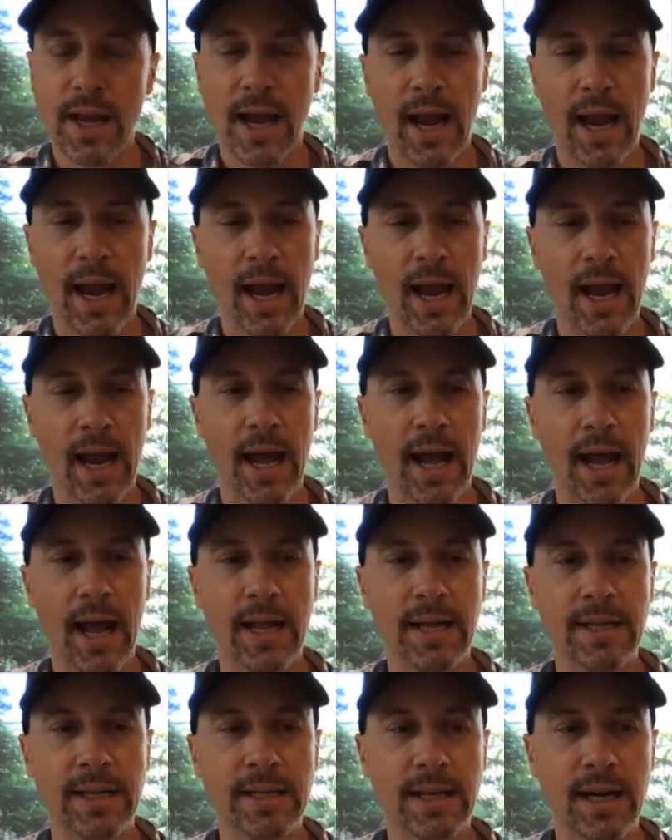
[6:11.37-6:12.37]

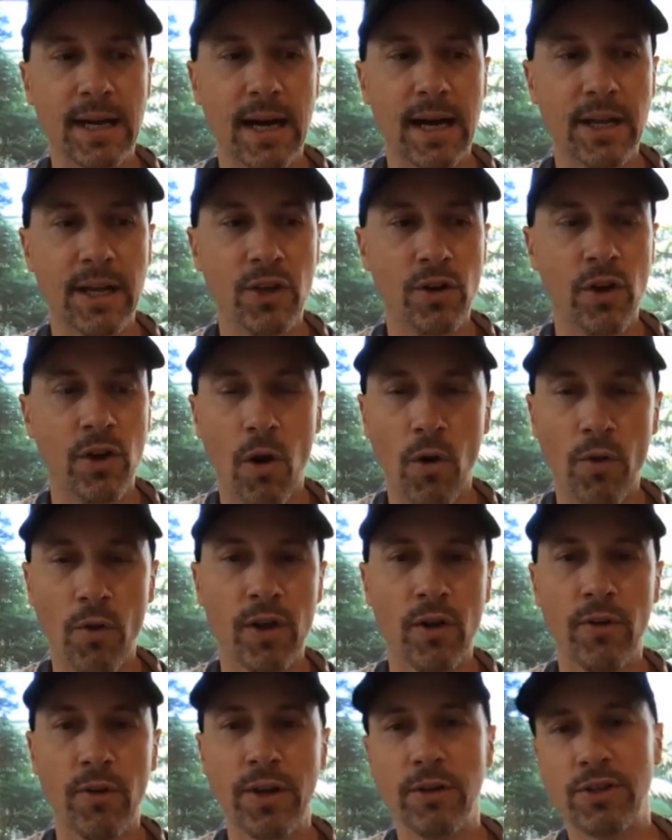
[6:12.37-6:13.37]
and you go
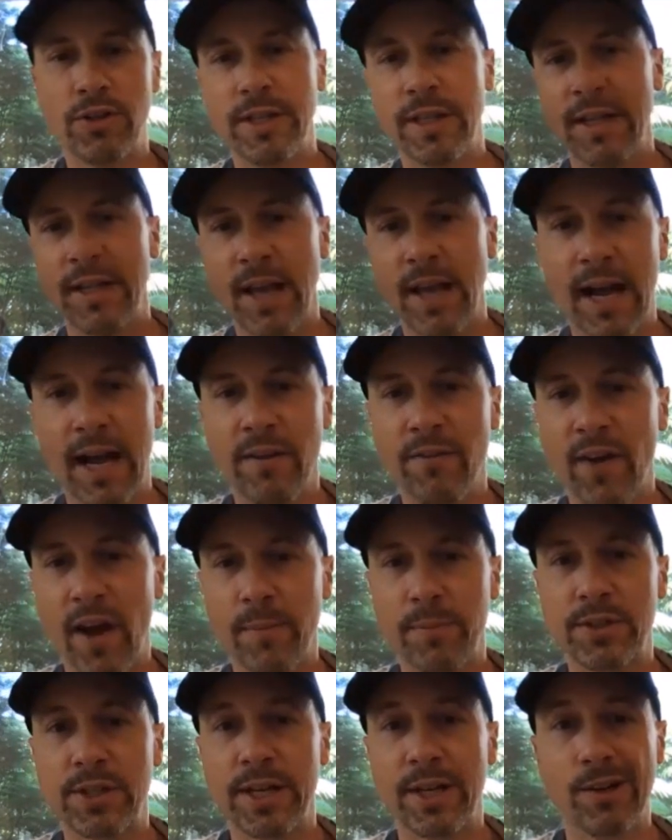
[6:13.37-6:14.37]
there and you see that
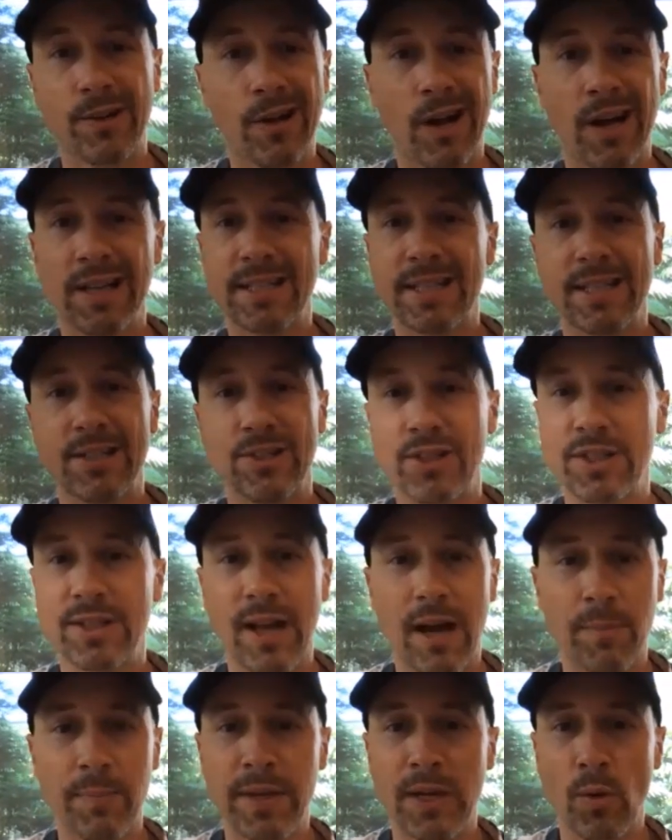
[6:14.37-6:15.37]
95% of your content's just
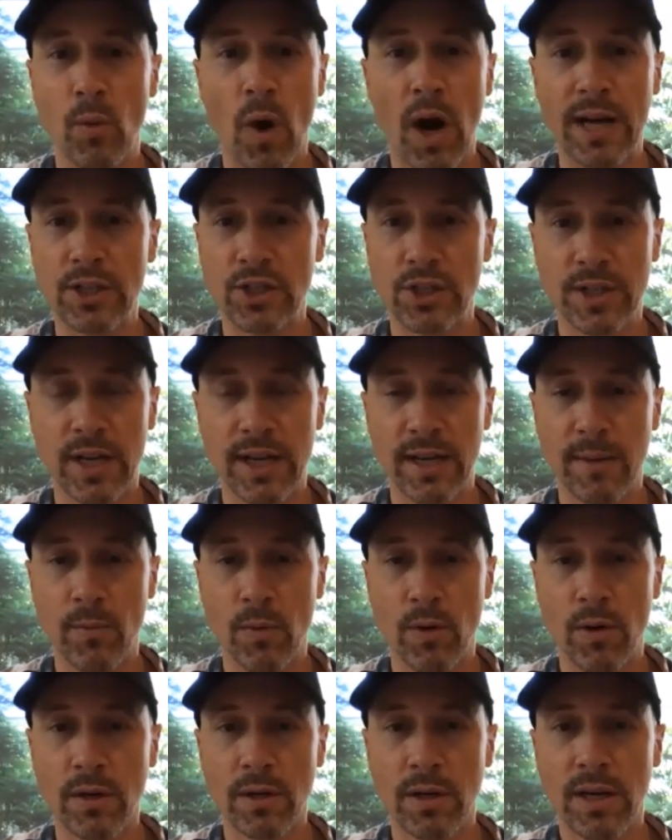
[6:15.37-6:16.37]
not being watched
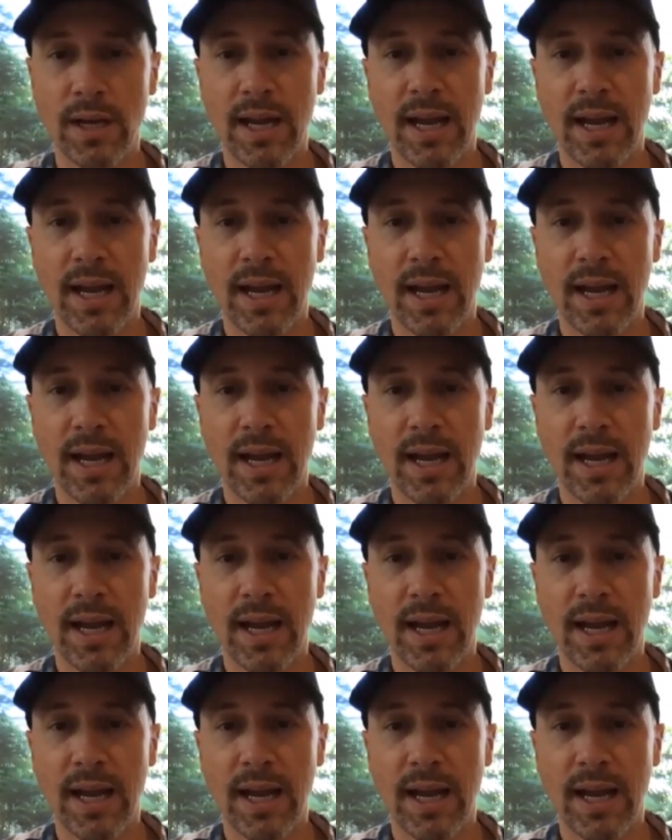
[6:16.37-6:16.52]
anymore.